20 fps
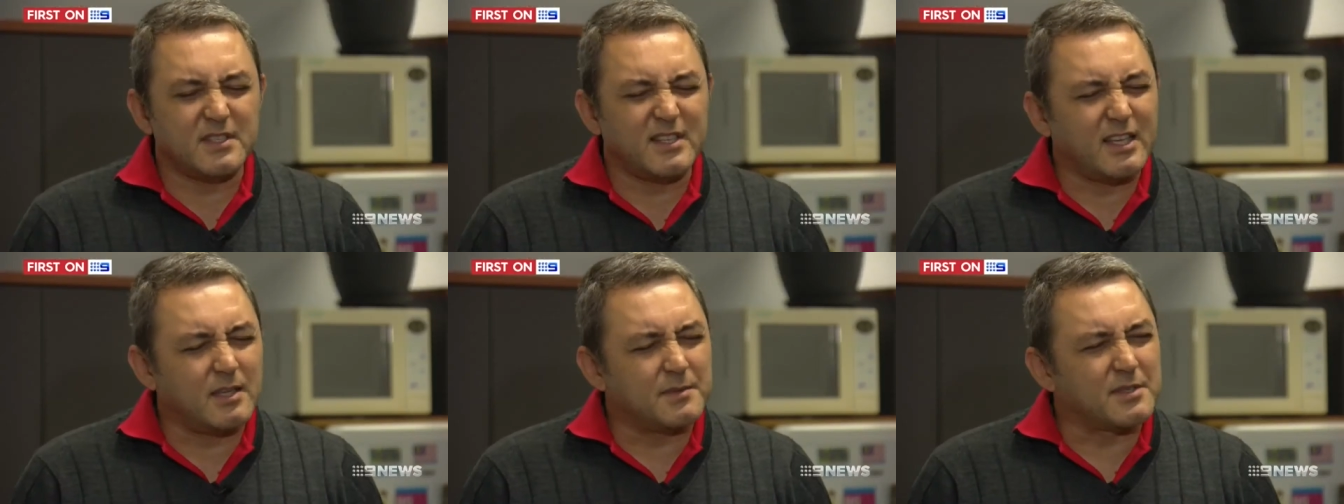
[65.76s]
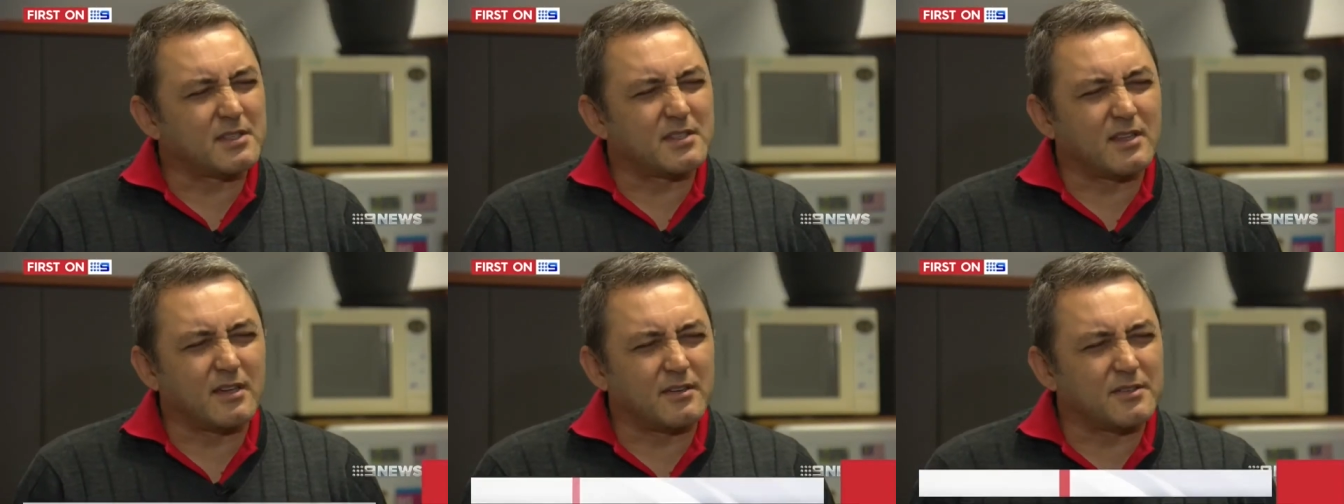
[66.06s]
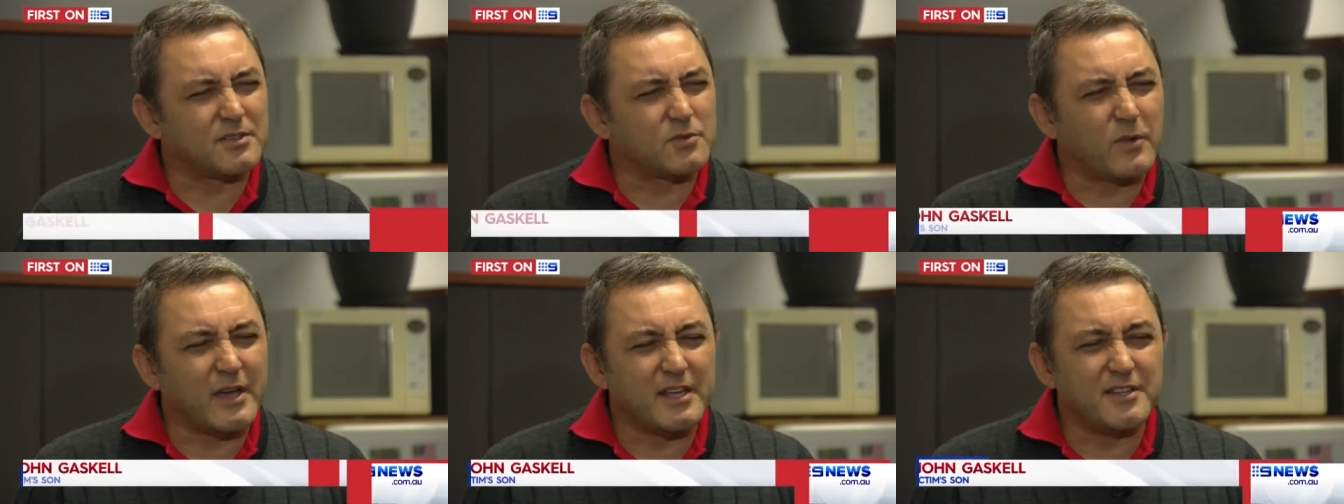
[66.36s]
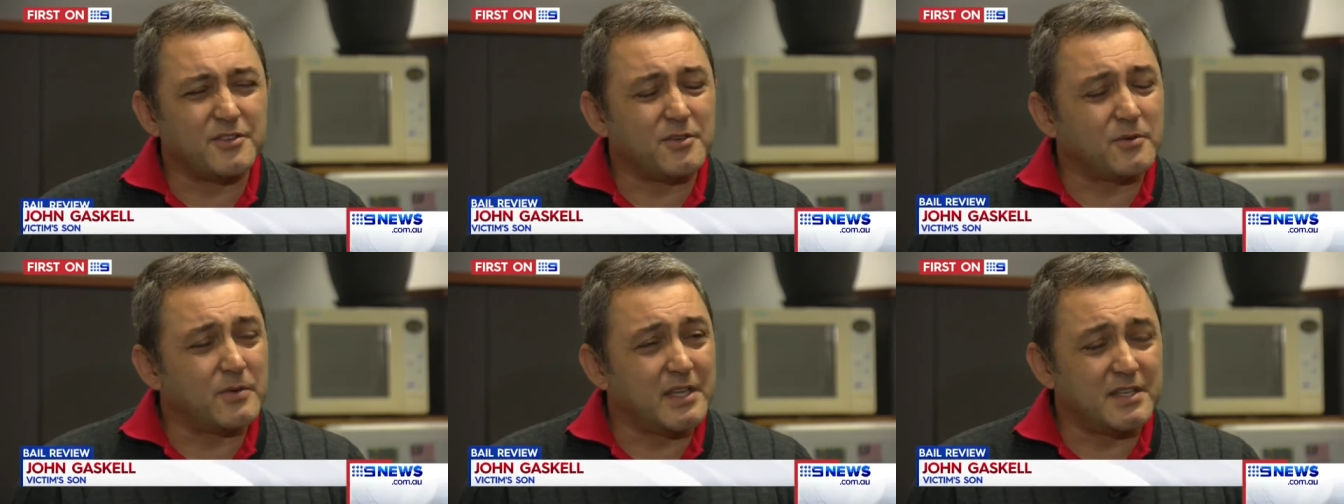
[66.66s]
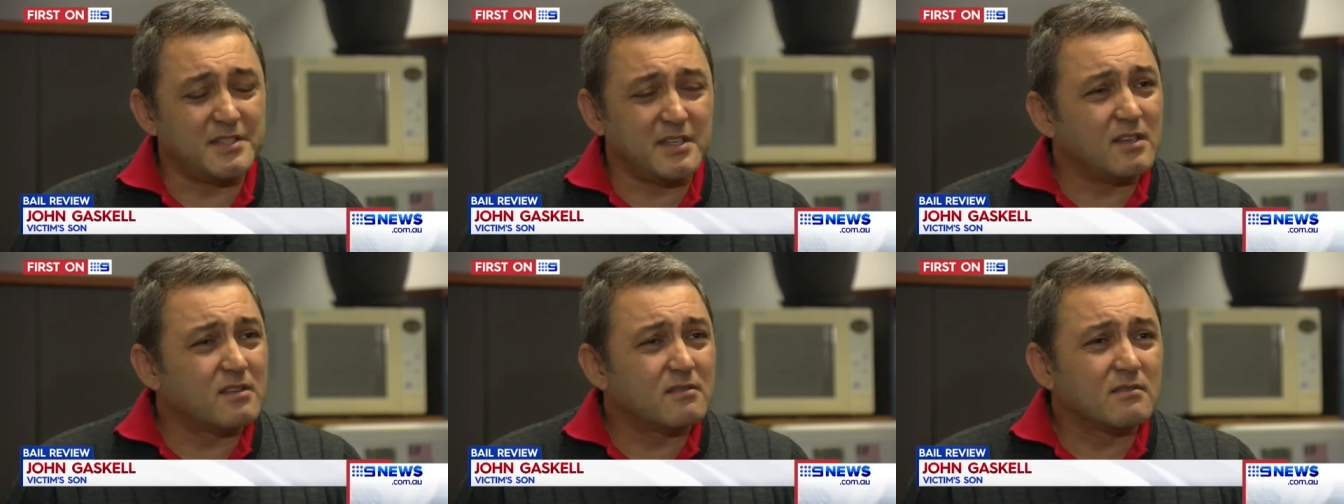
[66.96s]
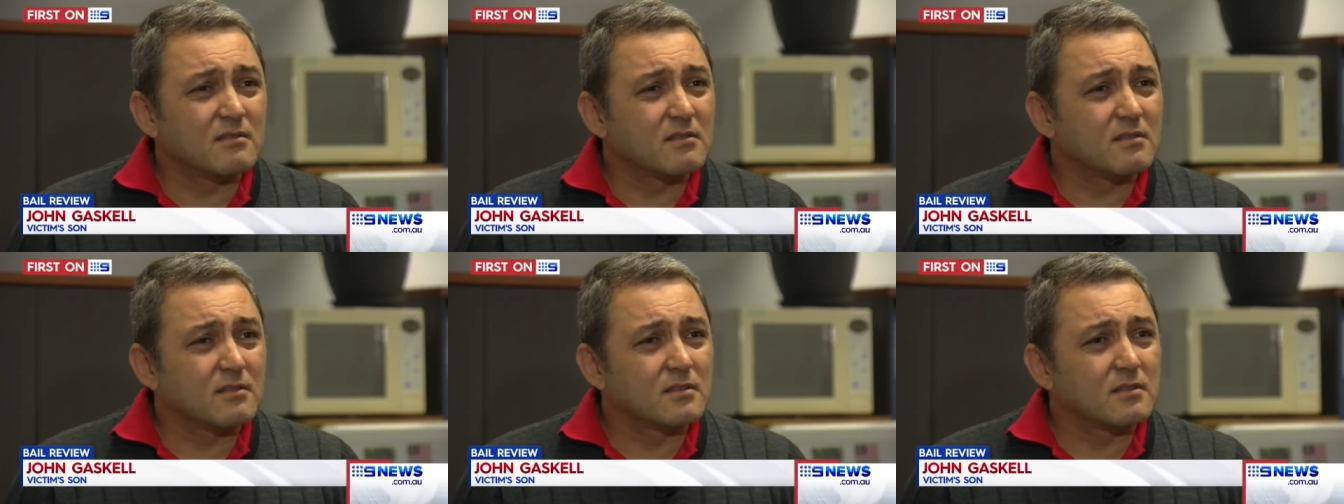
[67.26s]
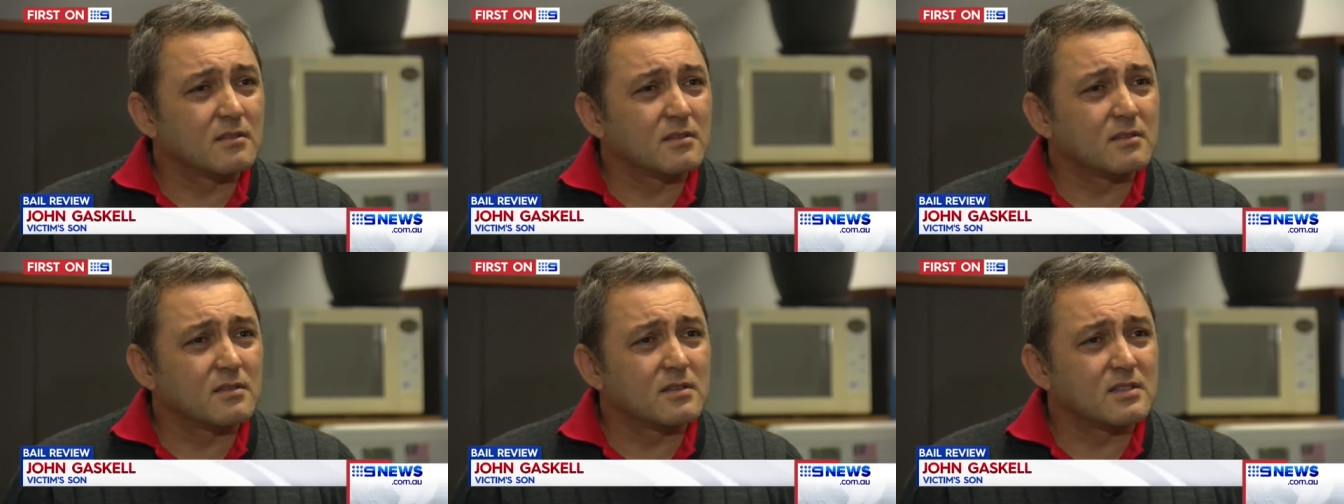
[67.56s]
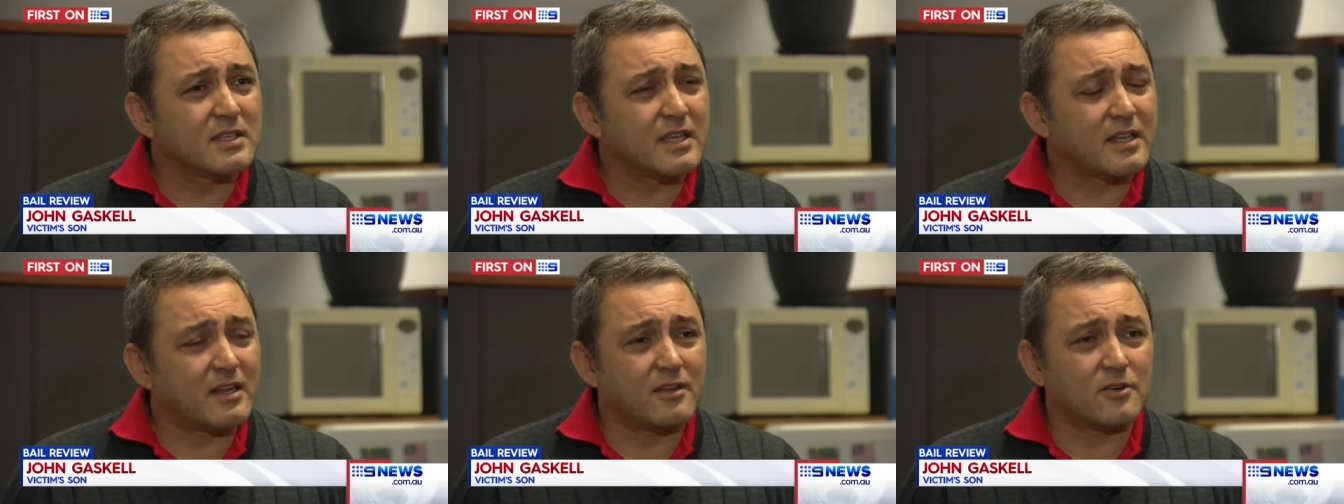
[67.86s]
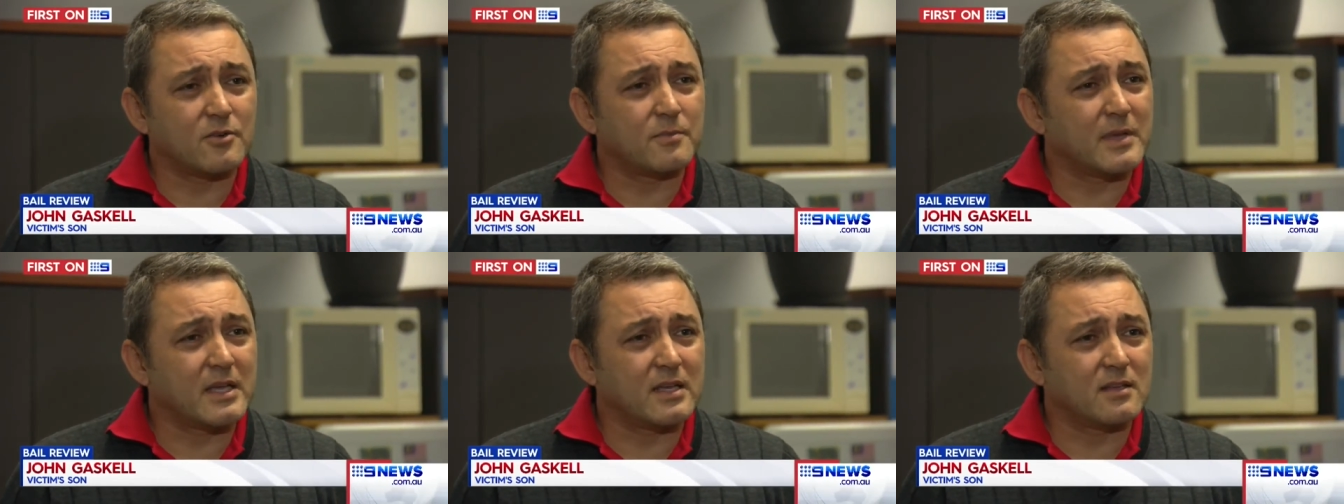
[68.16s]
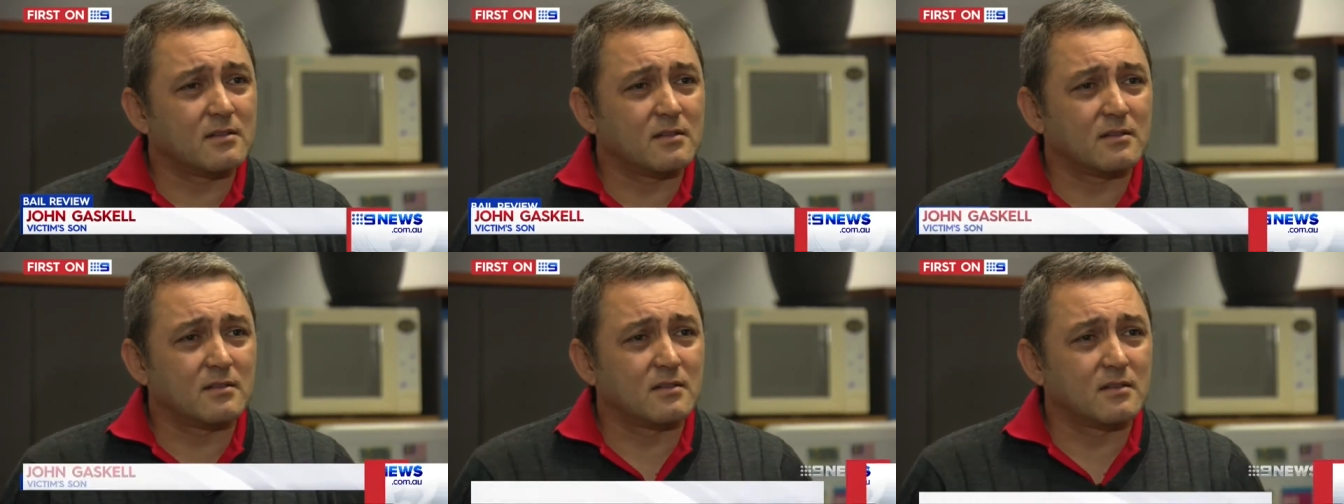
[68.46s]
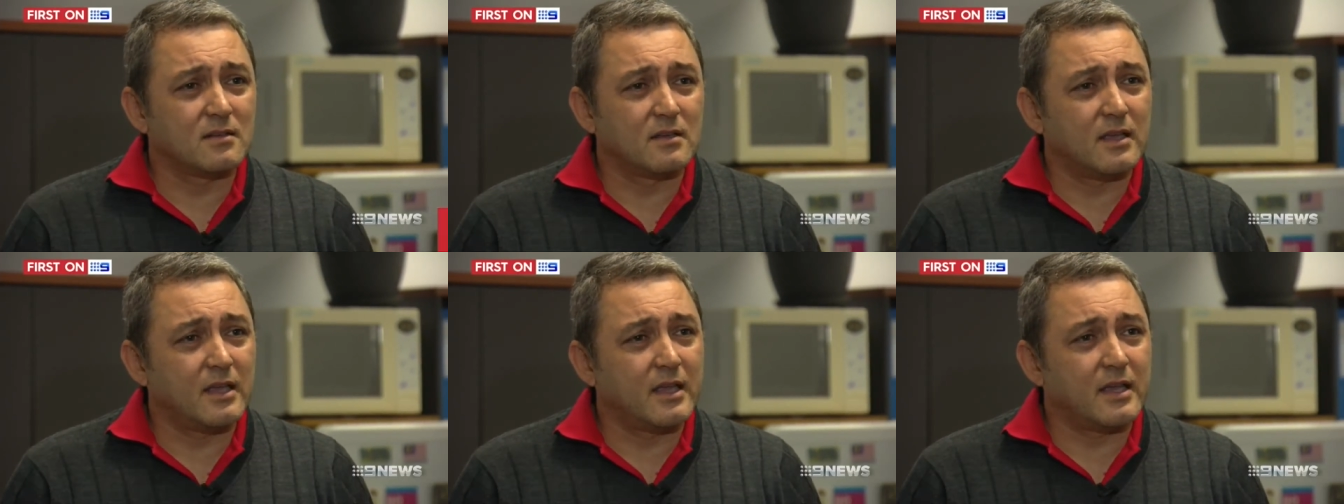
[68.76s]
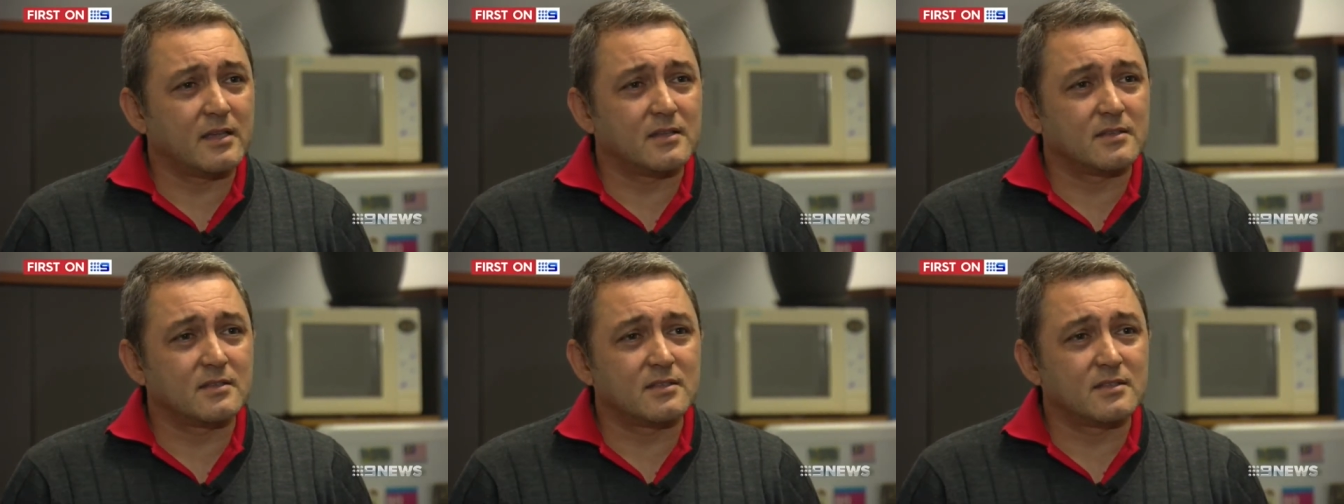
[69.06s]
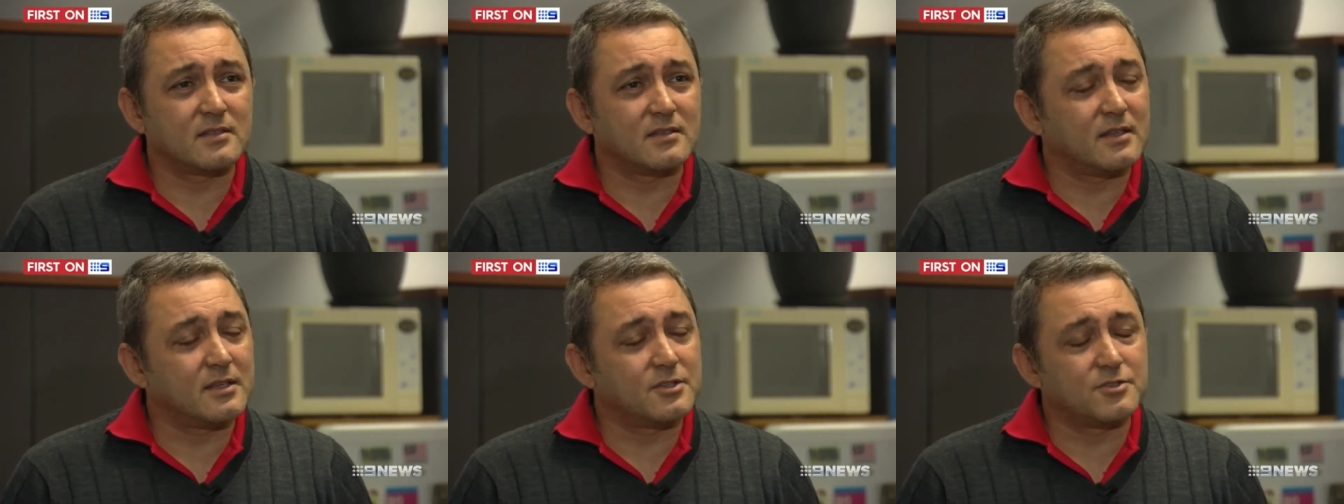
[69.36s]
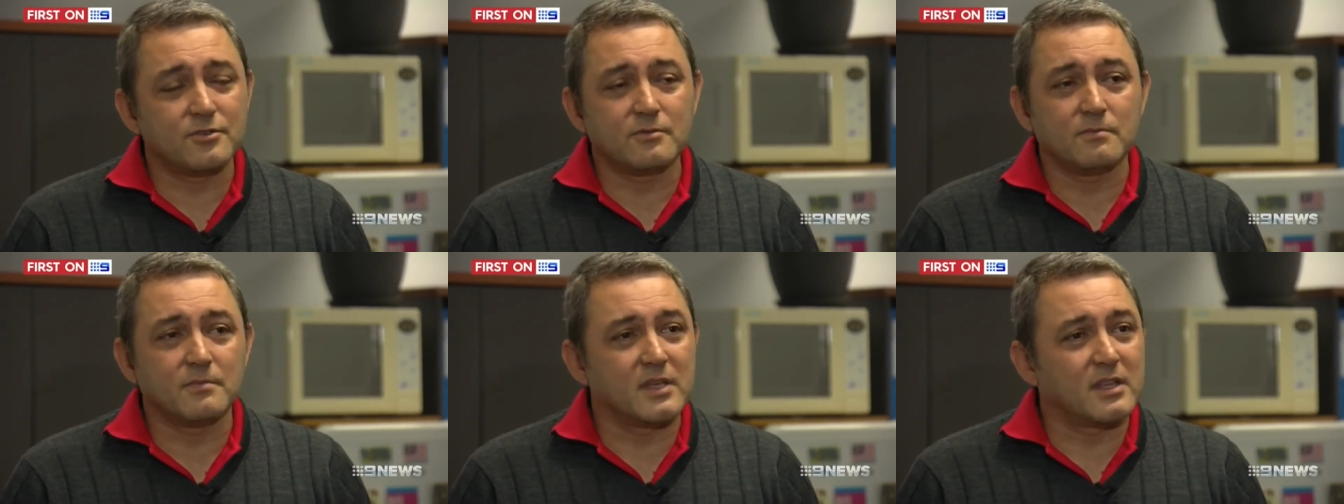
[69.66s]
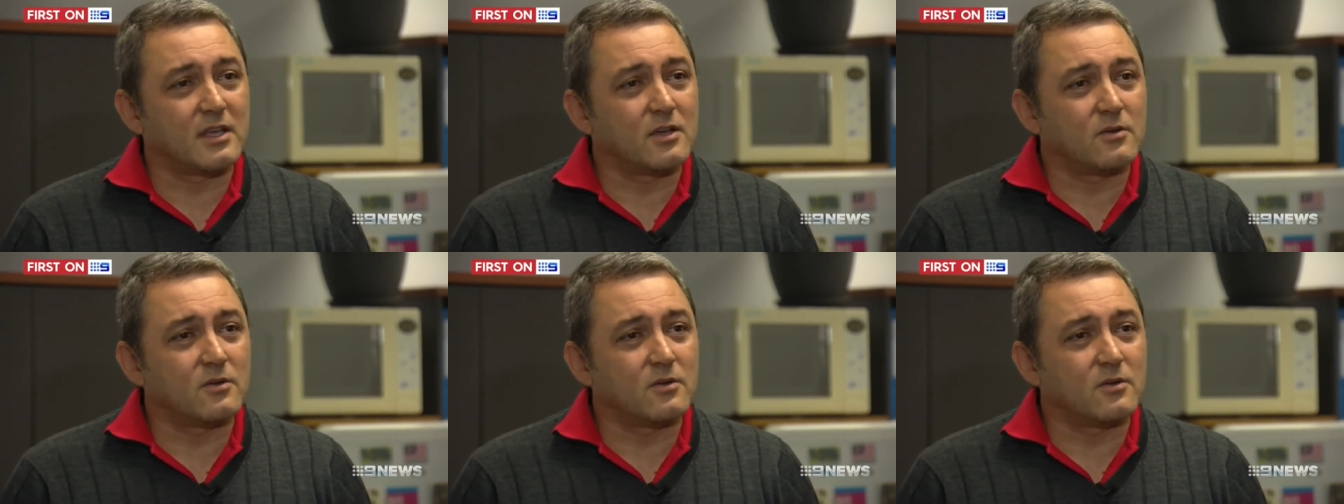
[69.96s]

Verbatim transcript: It seems as though it's way too easy to get out on bail and it shouldn't be